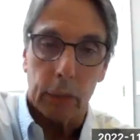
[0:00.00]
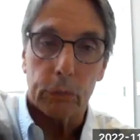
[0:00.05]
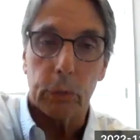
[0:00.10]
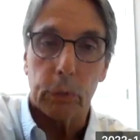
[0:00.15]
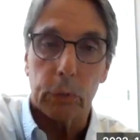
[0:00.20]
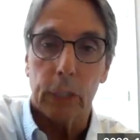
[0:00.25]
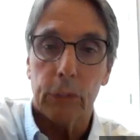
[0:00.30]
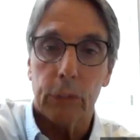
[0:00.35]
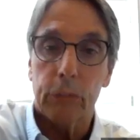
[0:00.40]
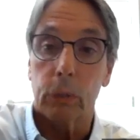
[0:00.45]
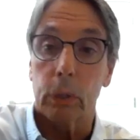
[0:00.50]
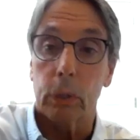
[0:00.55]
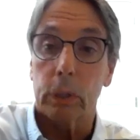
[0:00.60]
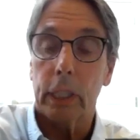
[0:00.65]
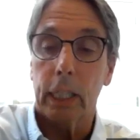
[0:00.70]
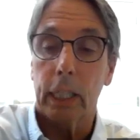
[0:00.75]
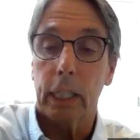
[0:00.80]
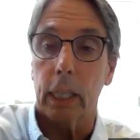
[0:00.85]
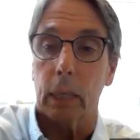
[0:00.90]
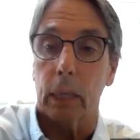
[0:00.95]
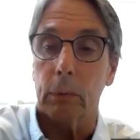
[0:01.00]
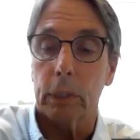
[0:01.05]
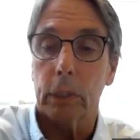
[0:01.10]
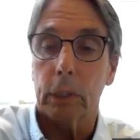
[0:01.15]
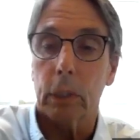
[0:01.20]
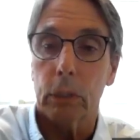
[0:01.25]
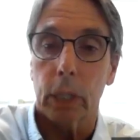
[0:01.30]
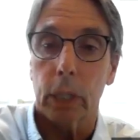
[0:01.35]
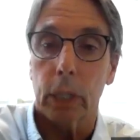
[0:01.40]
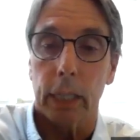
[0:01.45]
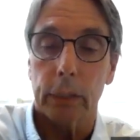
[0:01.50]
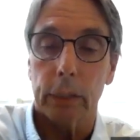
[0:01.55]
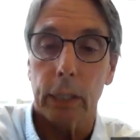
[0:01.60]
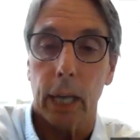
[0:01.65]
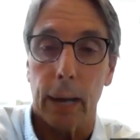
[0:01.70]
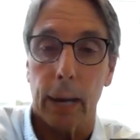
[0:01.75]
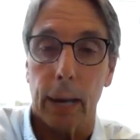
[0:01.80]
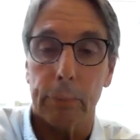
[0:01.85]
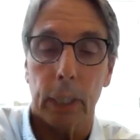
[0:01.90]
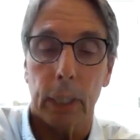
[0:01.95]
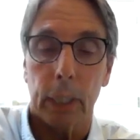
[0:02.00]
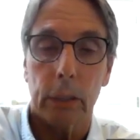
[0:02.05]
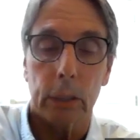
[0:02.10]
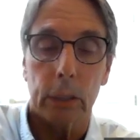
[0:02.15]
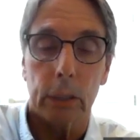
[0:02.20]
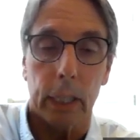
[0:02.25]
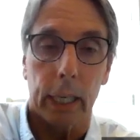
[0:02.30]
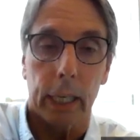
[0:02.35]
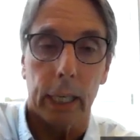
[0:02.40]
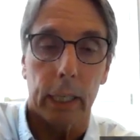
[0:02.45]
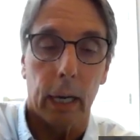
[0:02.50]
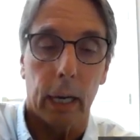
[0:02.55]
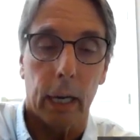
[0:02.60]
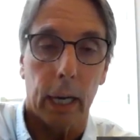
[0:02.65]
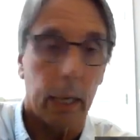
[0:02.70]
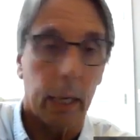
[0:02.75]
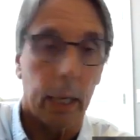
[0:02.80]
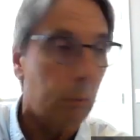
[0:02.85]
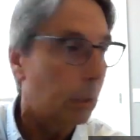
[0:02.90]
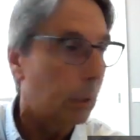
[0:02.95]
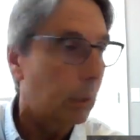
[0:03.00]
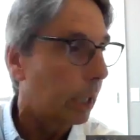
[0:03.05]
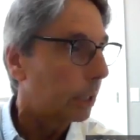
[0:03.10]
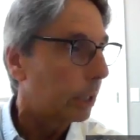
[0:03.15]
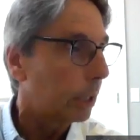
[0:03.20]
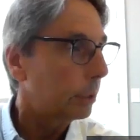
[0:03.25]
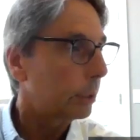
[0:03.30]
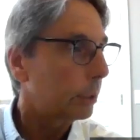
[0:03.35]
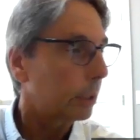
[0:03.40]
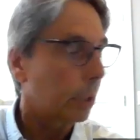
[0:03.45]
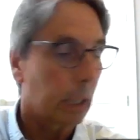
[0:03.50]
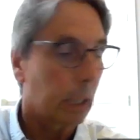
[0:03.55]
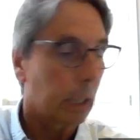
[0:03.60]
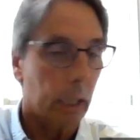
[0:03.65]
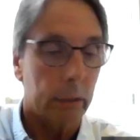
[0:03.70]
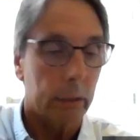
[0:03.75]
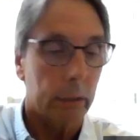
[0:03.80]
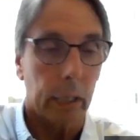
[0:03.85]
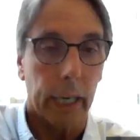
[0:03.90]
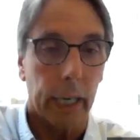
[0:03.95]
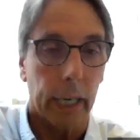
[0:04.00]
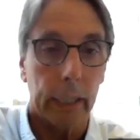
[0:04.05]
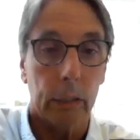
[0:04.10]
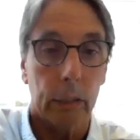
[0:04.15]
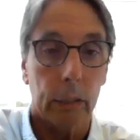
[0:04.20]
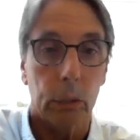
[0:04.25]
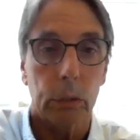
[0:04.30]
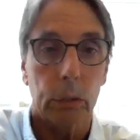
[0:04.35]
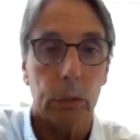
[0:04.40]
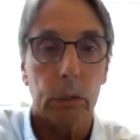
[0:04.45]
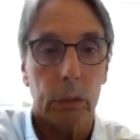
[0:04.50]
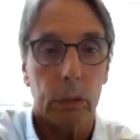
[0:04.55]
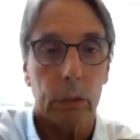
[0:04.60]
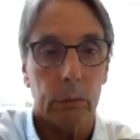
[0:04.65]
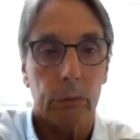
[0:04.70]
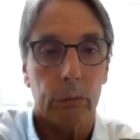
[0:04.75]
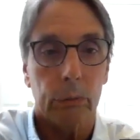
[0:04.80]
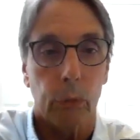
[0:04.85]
2014, I went to Johns Hopkins, and I was diagnosed